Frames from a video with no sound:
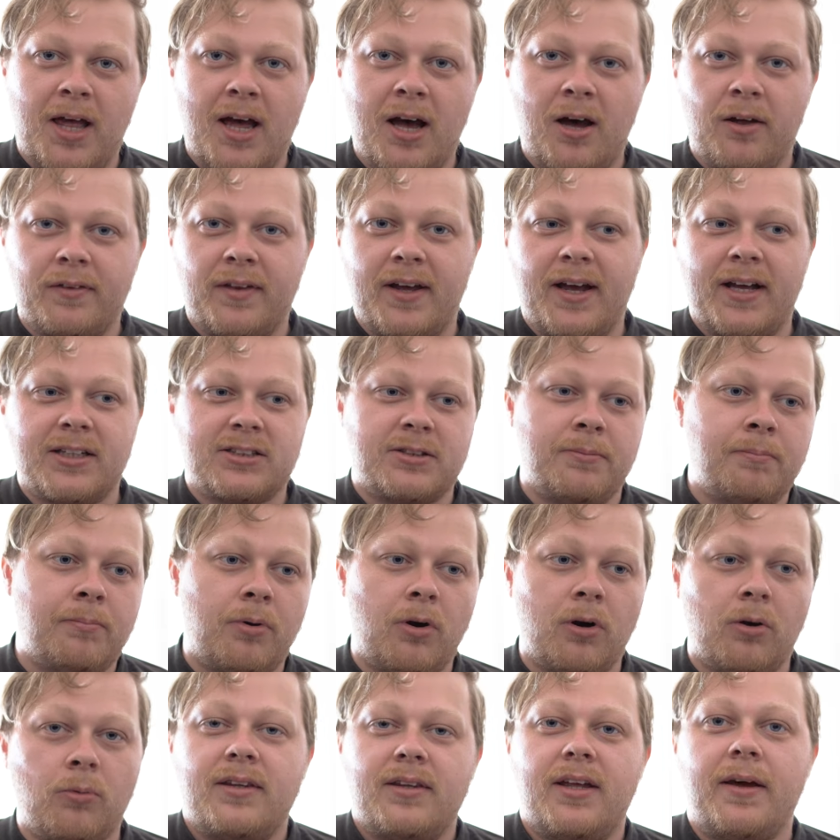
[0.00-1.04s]
Plow. They had some
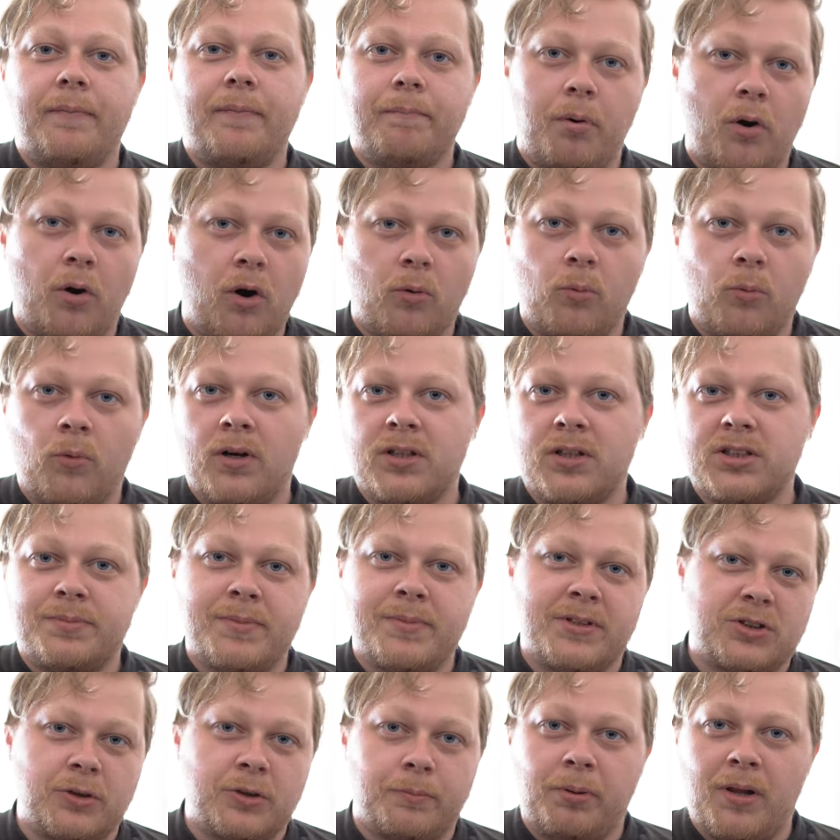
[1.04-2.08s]
Bart ones,
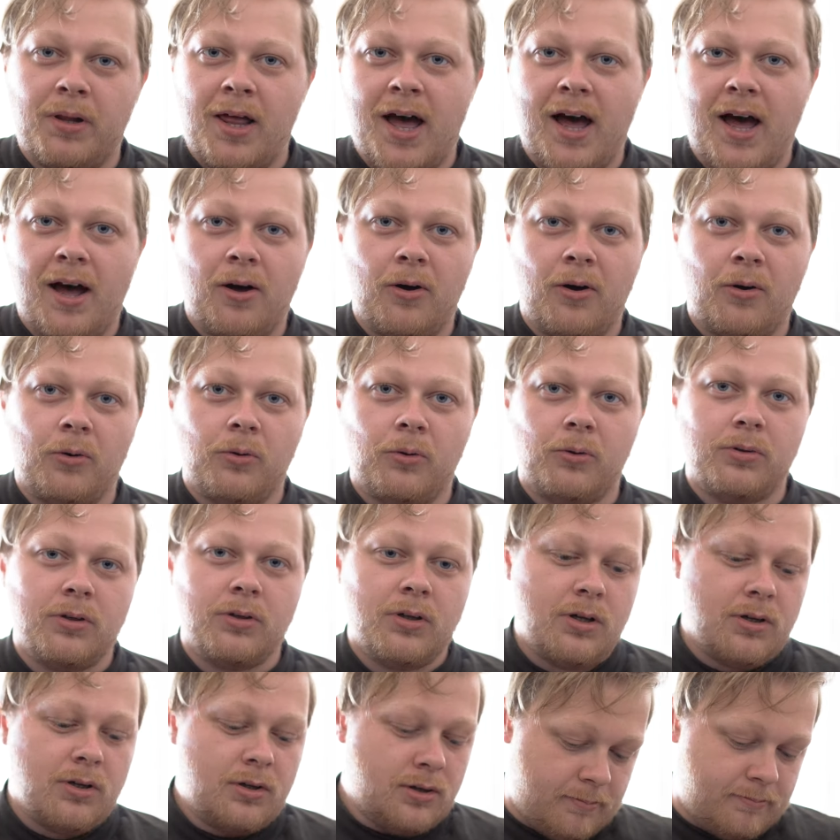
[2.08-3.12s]
Mr. Plow,
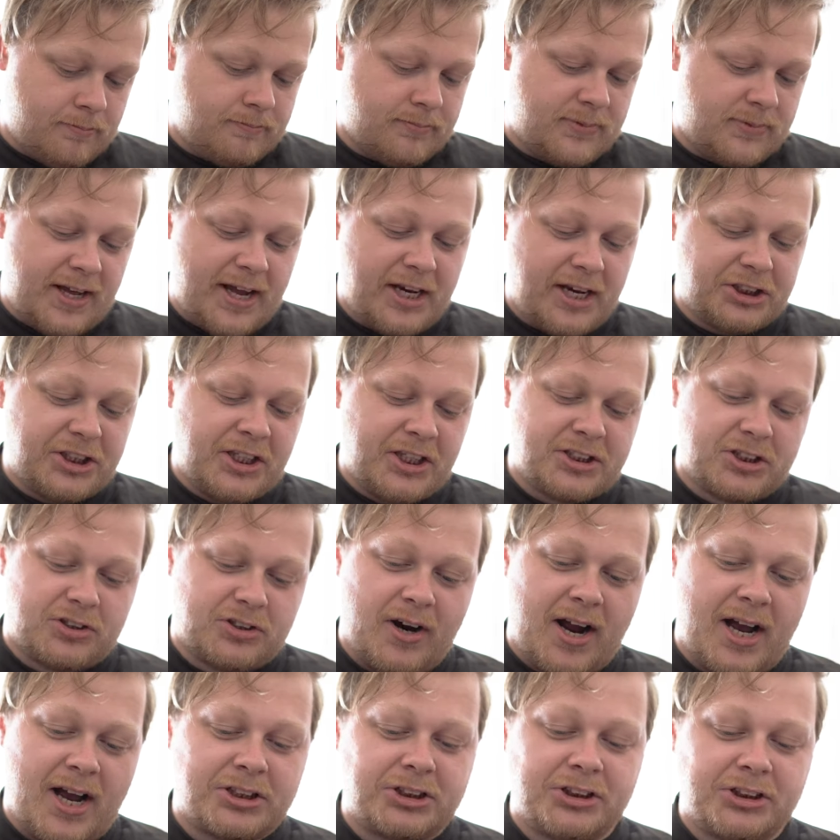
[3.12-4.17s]
the Itchy and
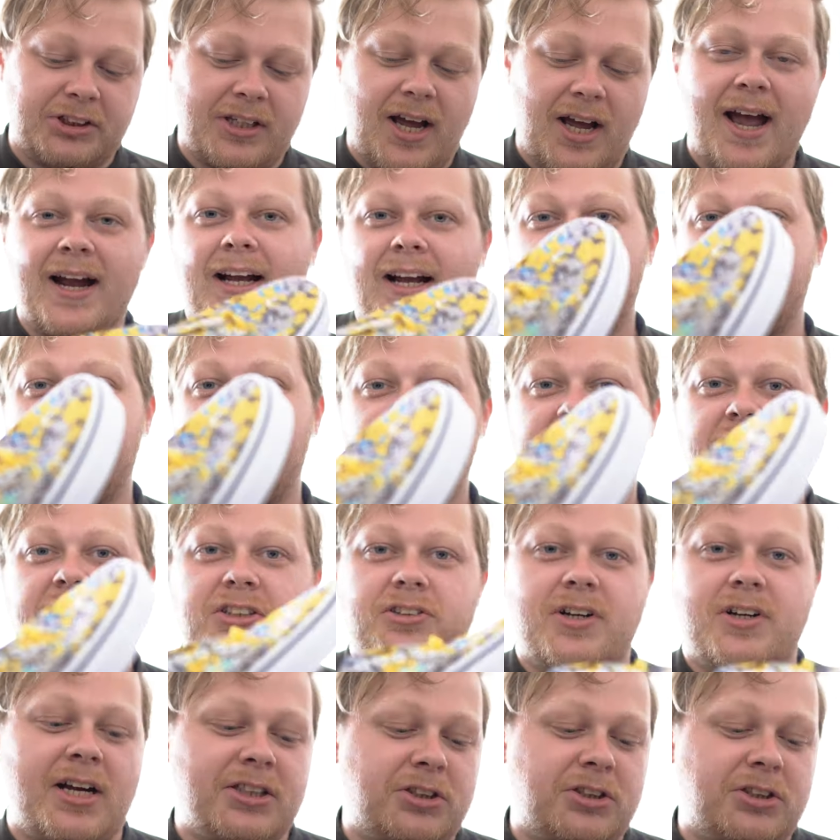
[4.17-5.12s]
Scratchy. I got the Itchy and